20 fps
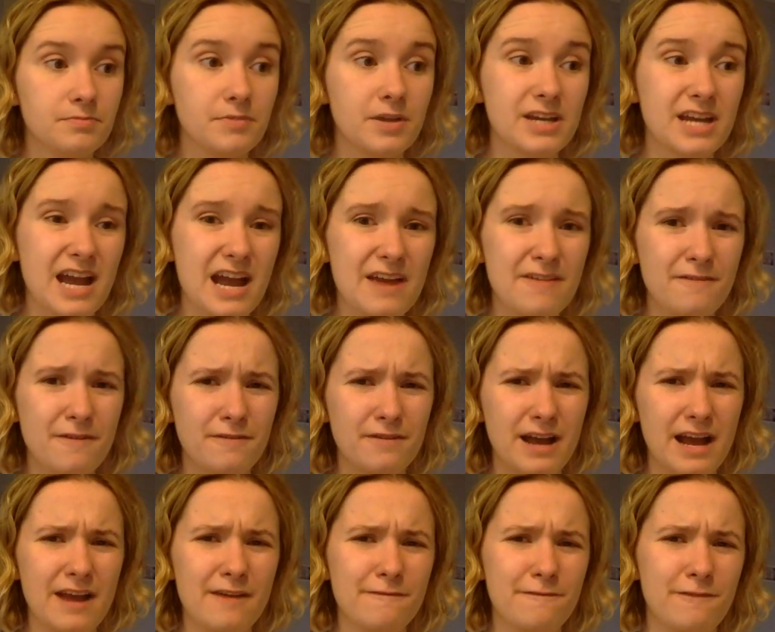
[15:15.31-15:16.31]
Like I have
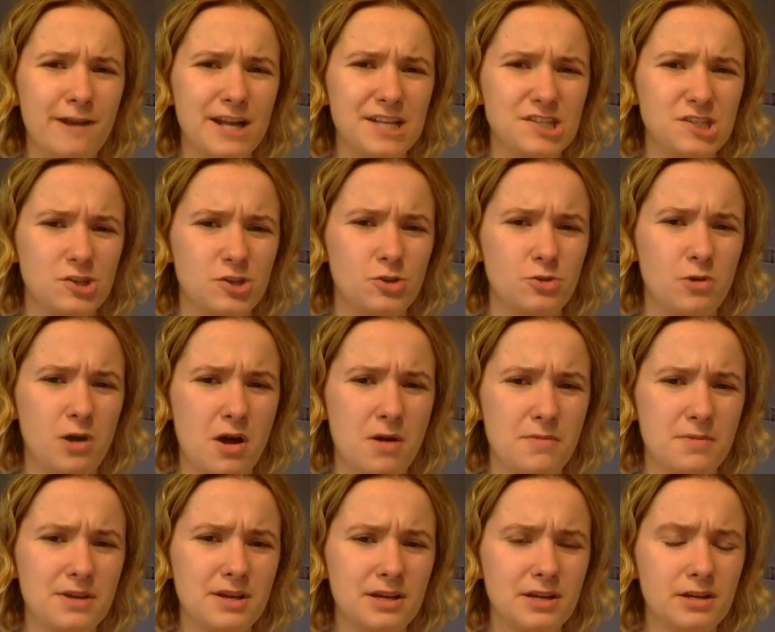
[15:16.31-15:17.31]
I have friends who
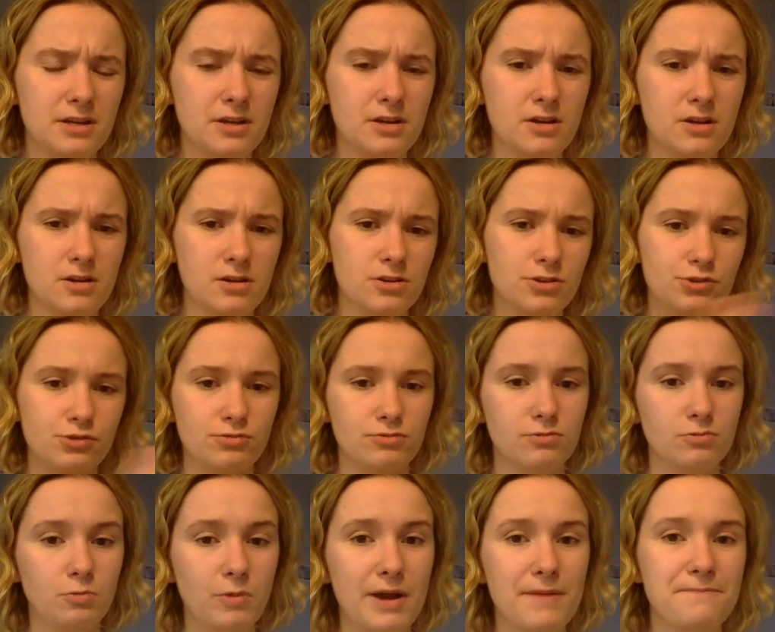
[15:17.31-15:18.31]
um
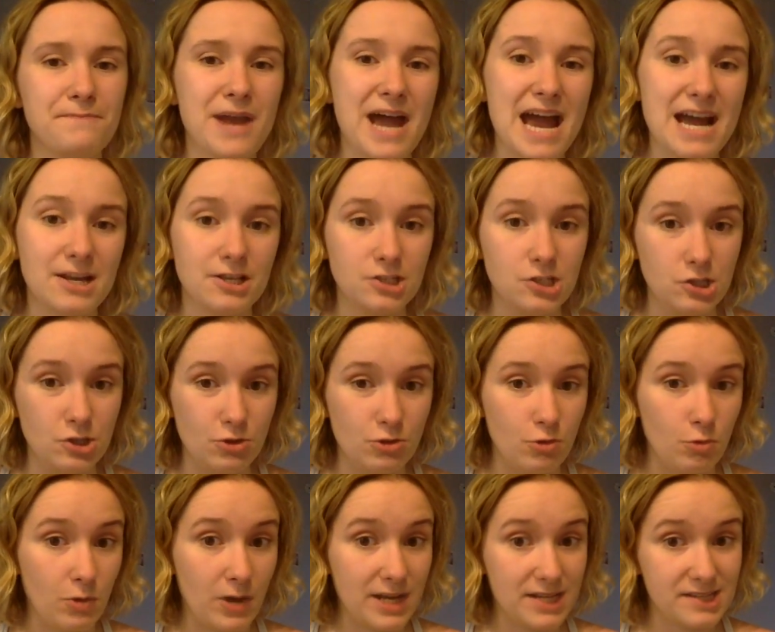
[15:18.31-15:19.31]
went back to
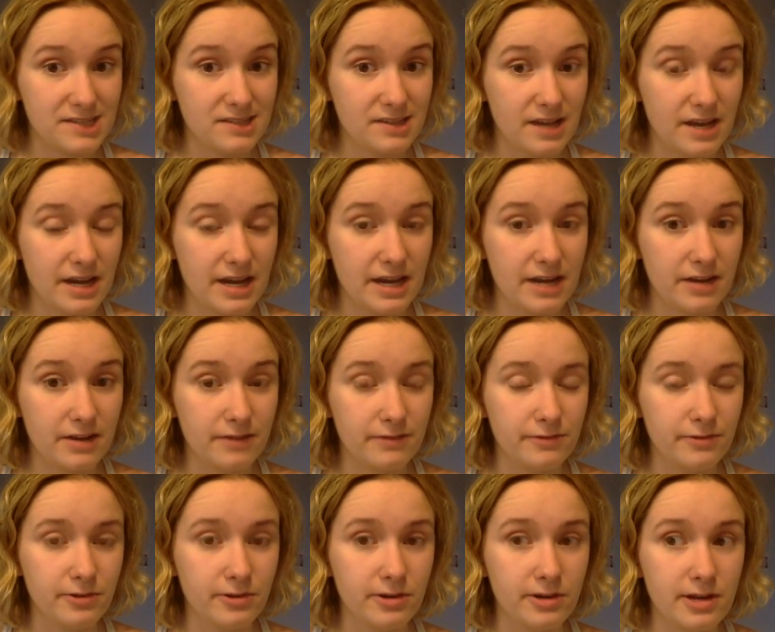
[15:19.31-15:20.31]
the west side of
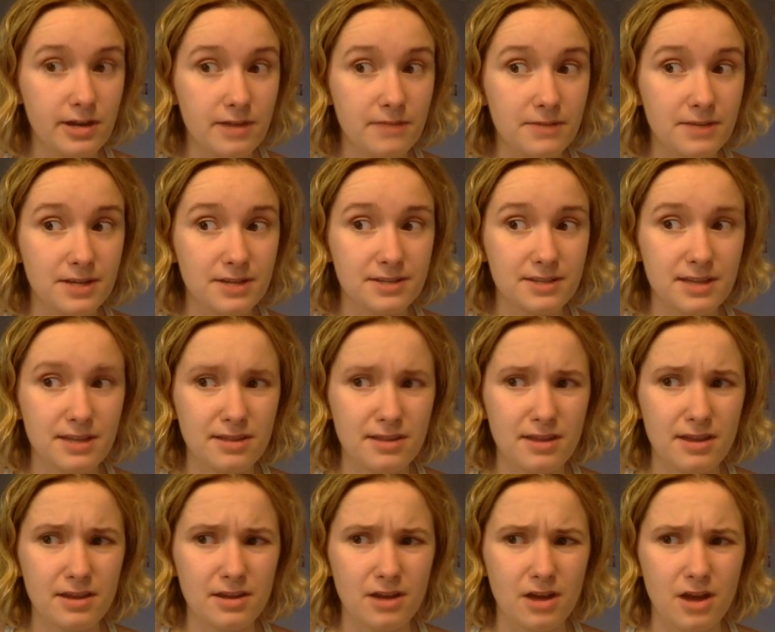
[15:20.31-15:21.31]
Florida because they
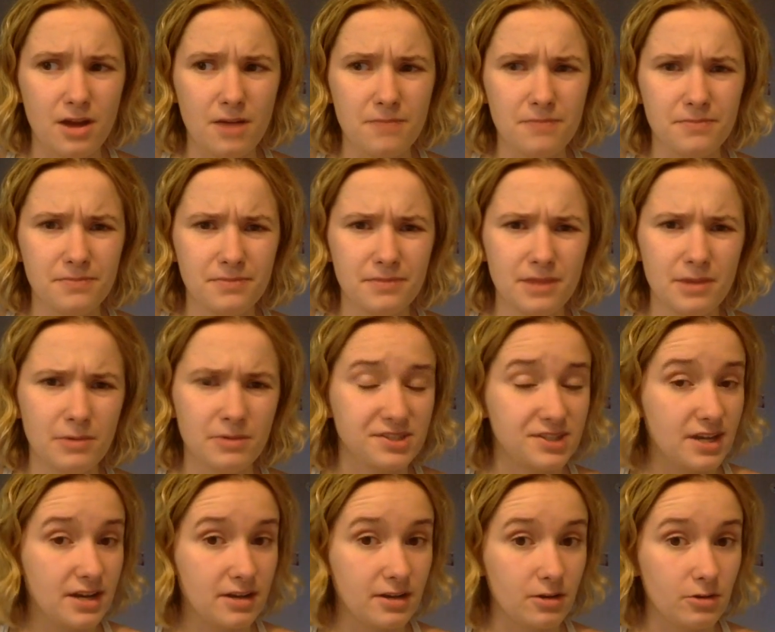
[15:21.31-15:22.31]
think um it was
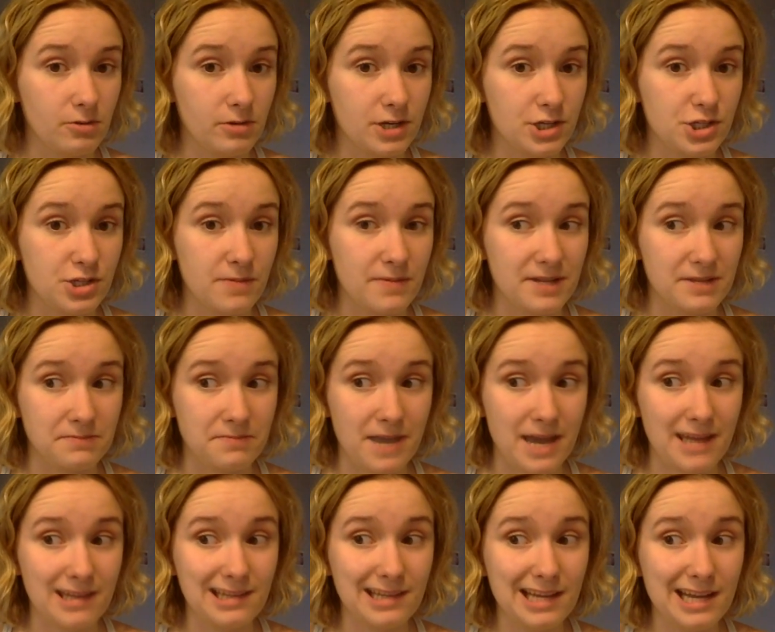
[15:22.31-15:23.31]
not going to reach them as
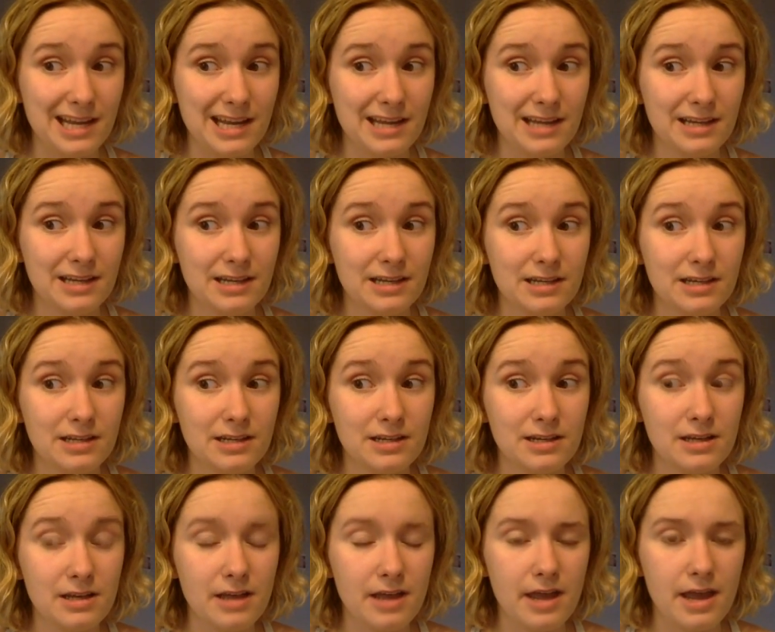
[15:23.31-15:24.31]
badly.
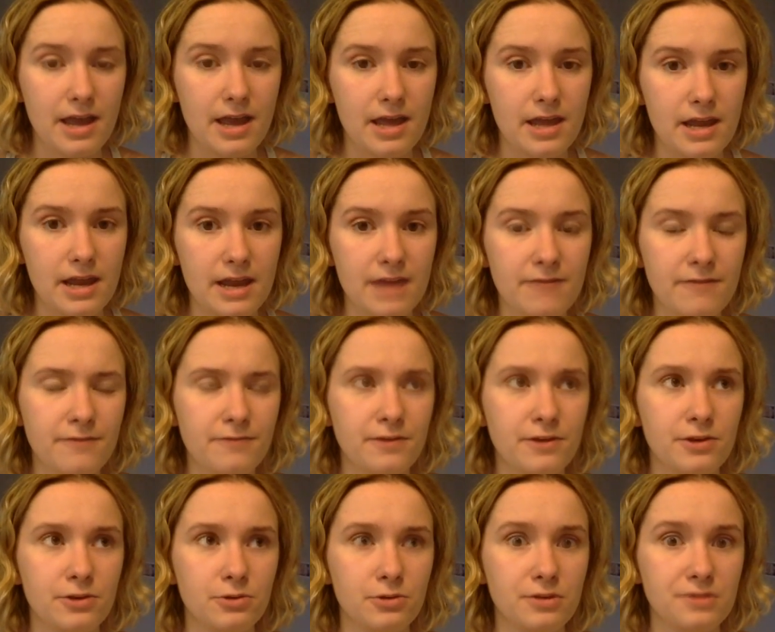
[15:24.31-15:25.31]
And I have a
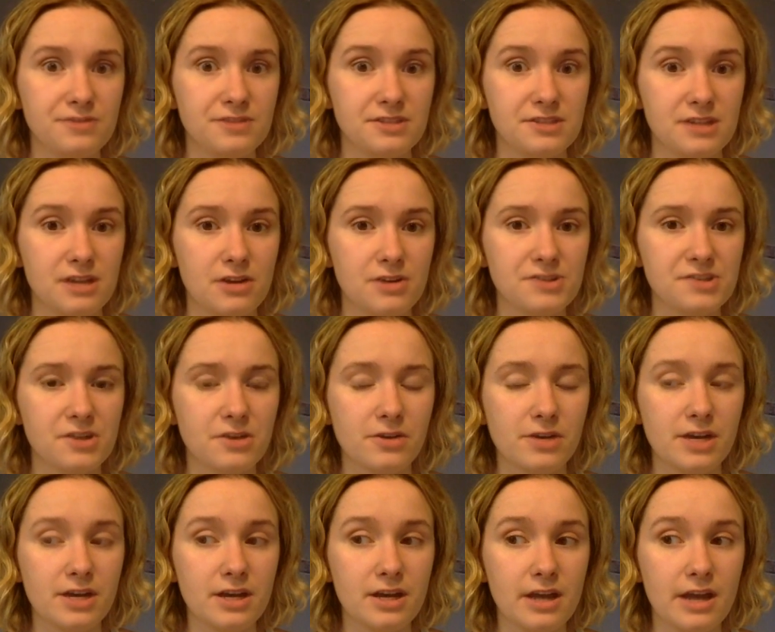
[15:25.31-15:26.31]
friend who lives in
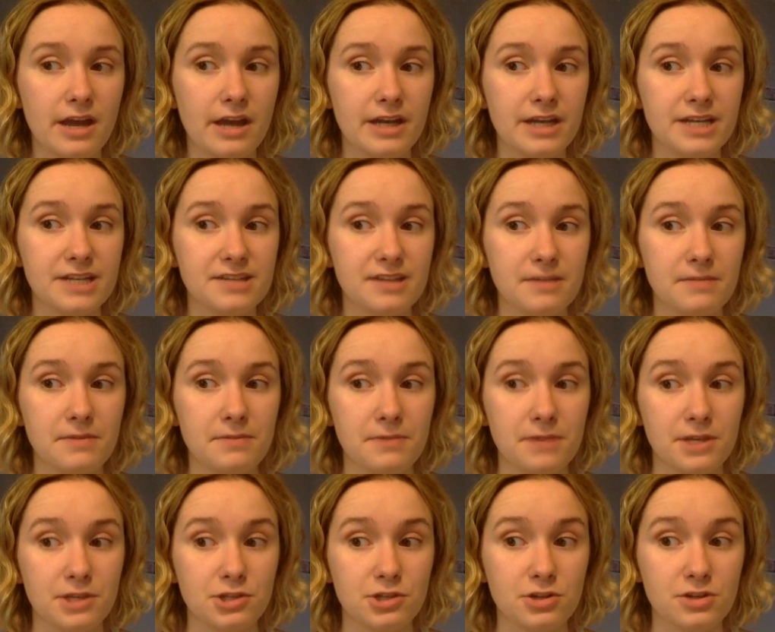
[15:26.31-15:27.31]
Sarasota, and he sent me
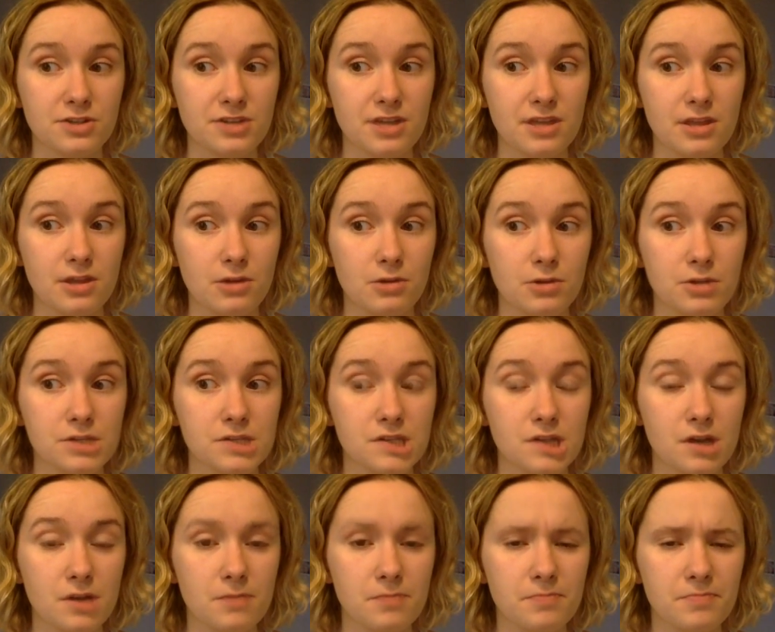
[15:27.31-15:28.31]
pictures, and there was
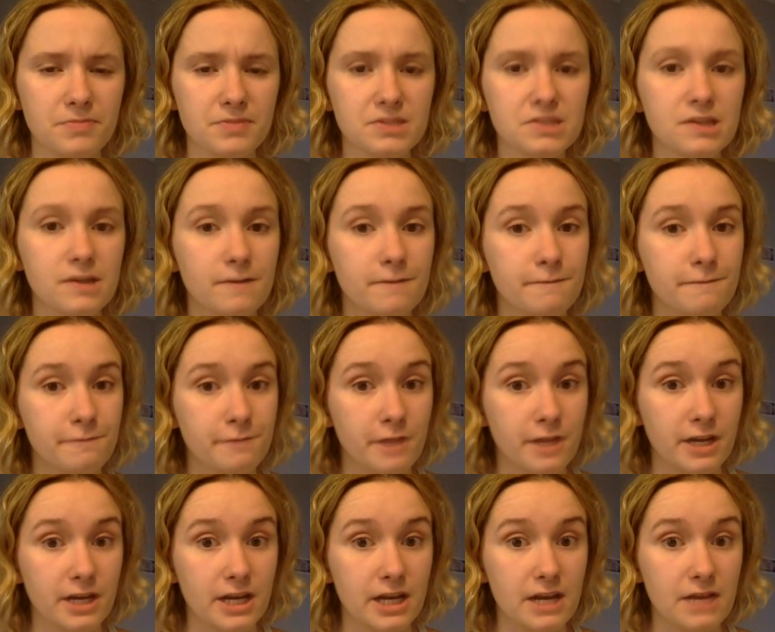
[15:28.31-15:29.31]
um some
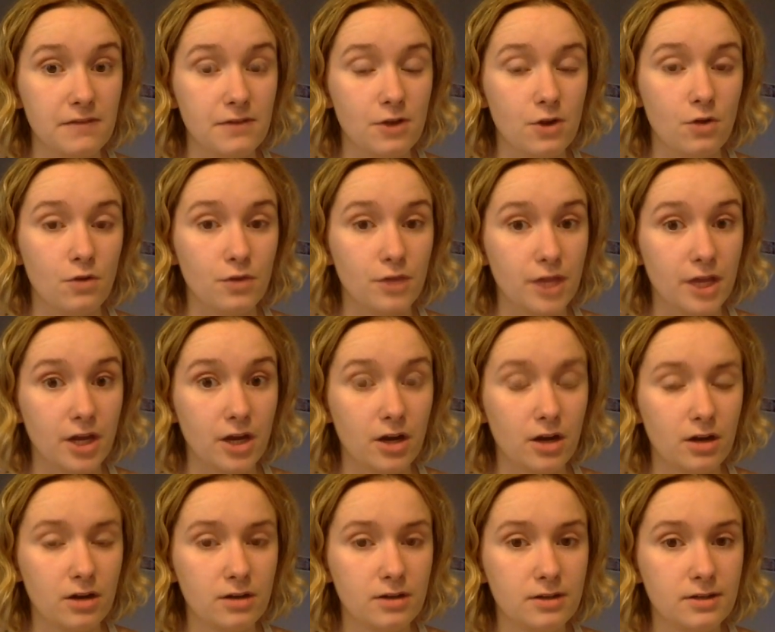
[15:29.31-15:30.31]
flooding even over
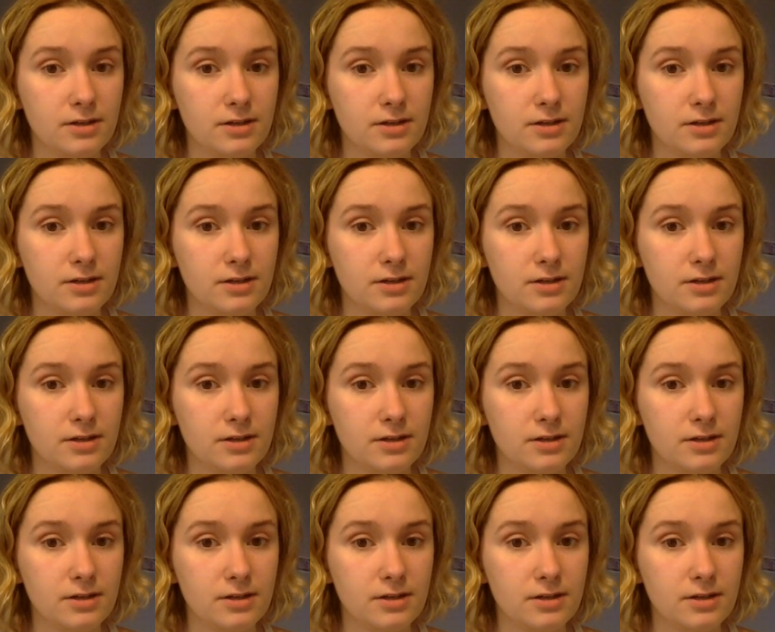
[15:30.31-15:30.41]
there.